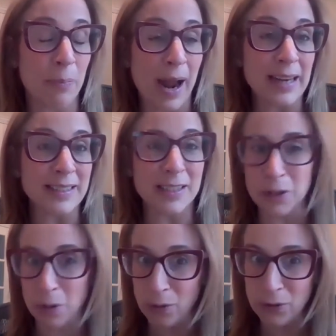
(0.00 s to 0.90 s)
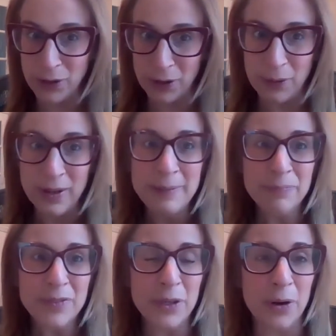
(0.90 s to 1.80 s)
for practices to also,
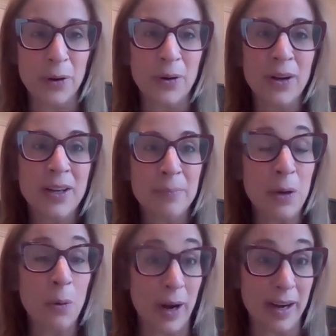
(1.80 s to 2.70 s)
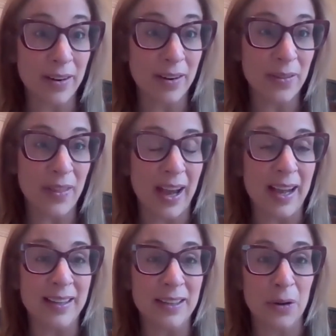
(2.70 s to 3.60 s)
you know, be aware
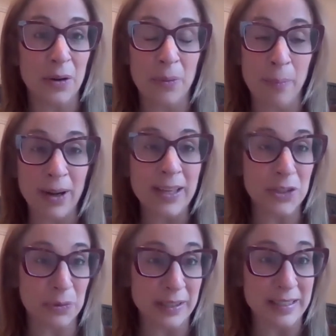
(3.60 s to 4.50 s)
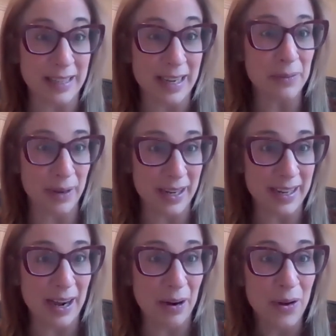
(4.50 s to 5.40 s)
that, you know, the market is really tight right
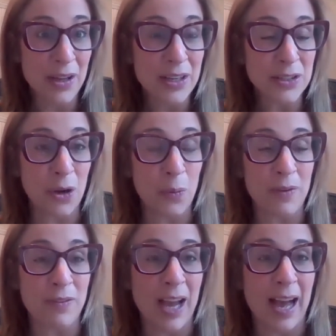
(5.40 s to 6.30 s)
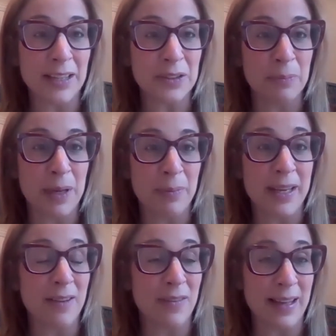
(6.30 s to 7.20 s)
now. So we've got to maybe
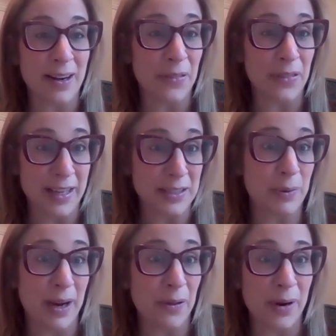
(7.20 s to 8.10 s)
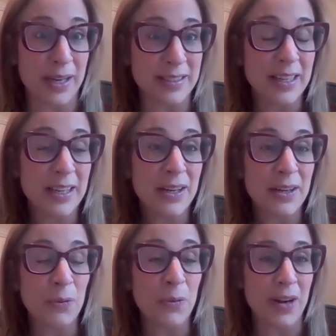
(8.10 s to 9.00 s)
give in on things we otherwise
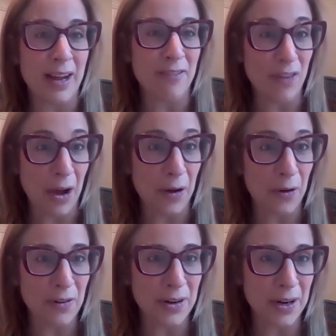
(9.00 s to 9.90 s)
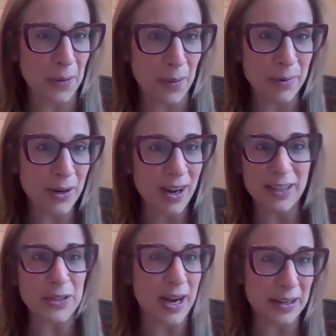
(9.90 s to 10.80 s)
would have fought over in a normal
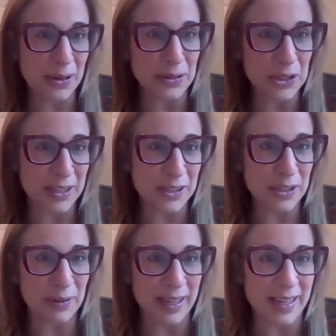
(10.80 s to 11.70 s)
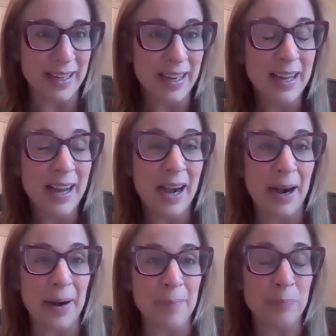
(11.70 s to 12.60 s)
contract negotiation, right?
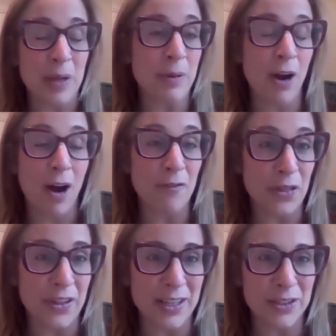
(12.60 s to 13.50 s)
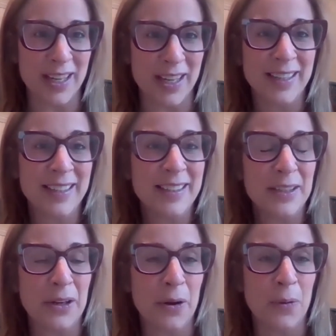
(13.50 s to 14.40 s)
Um, mm-hmm. maybe offer things that,
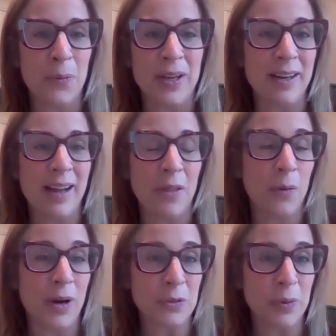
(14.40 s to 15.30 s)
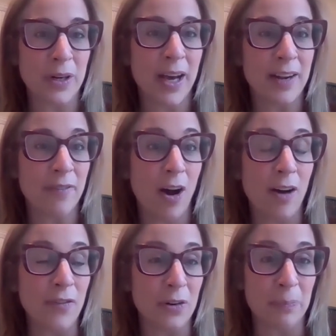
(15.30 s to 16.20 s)
you know, we otherwise would not have
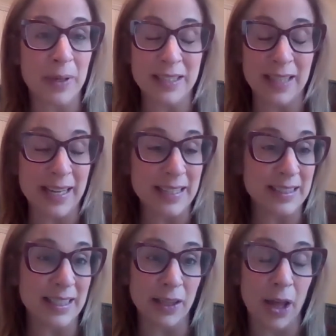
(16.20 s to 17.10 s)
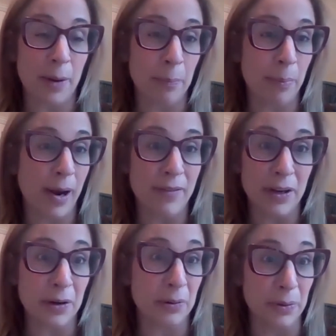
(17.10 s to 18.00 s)
offered because I can see a lot of
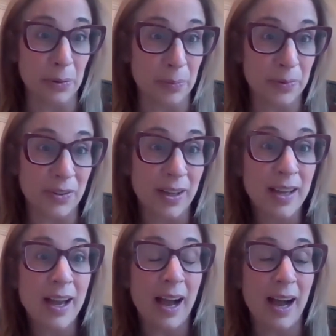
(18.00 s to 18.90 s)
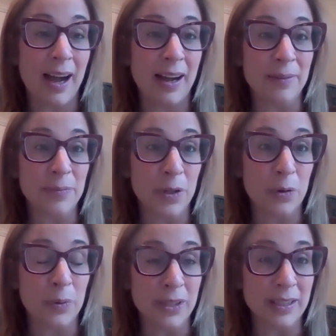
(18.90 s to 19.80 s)
private groups, uh, you know,
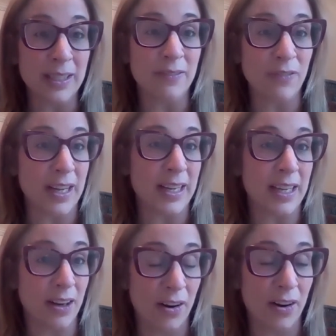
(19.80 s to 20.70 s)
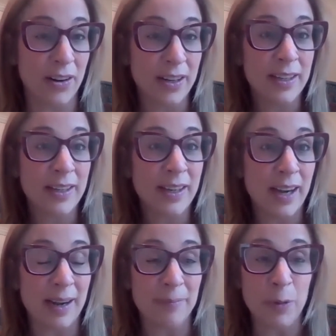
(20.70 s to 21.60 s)
really finding it hard
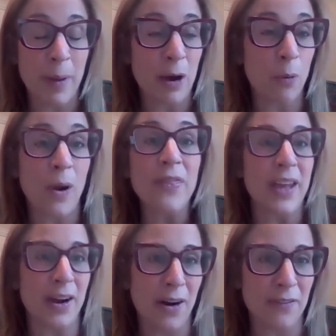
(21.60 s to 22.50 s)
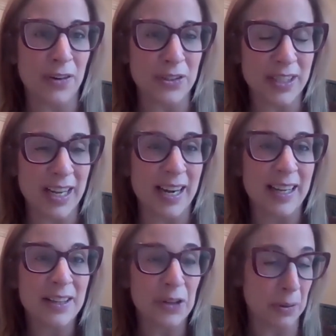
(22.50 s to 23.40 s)
um, no matter what they offer to kind
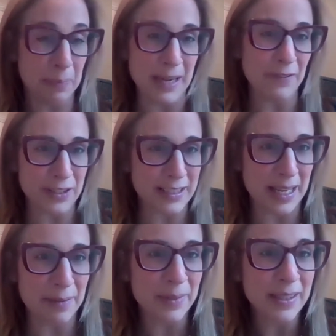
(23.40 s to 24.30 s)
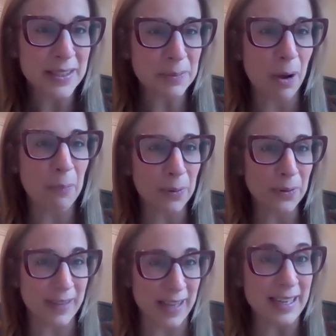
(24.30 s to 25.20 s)
of, they're competing for the same small
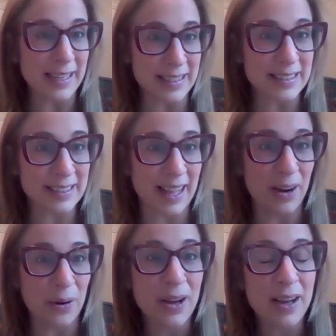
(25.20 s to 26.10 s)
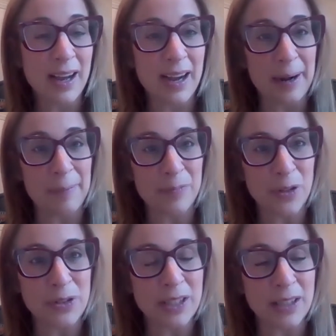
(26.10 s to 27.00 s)
pool of candidates now. Um,
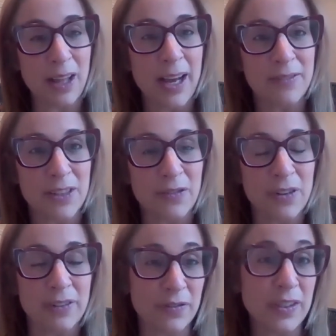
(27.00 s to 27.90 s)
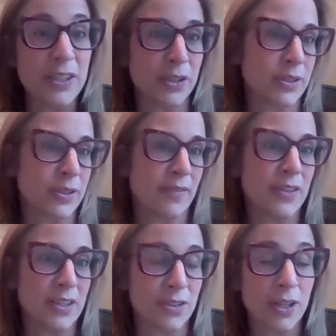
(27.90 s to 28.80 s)
so there's a lot of different features of
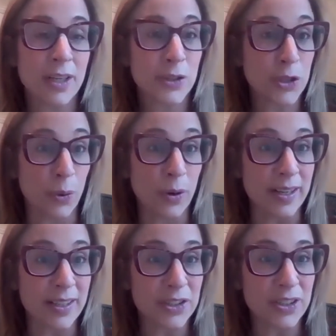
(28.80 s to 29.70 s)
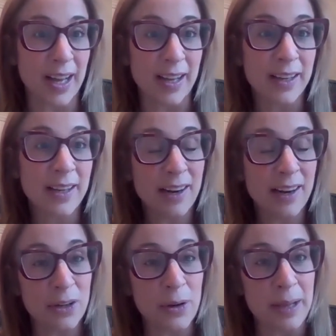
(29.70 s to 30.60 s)
this shortage that
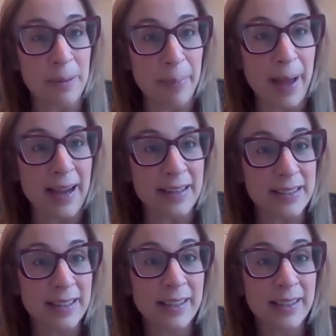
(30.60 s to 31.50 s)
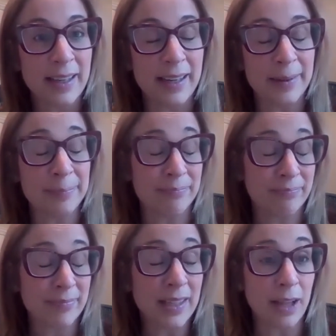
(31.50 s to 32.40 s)
are going to impact um,
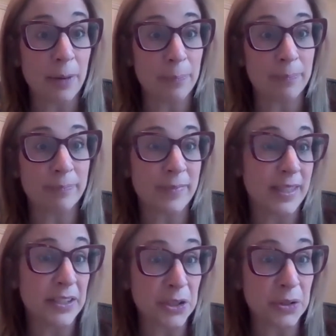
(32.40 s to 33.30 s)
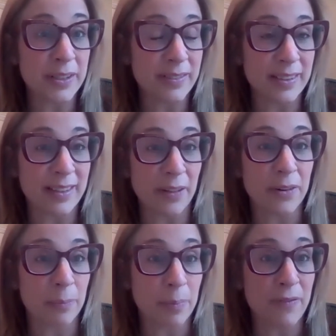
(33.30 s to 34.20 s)
a lot of industries and
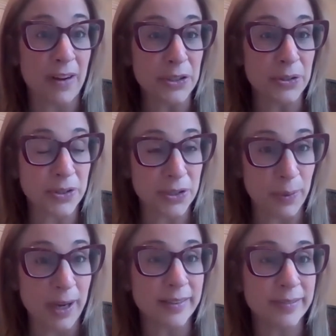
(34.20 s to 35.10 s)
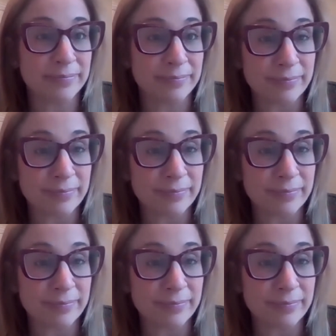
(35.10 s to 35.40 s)
other professionals as well.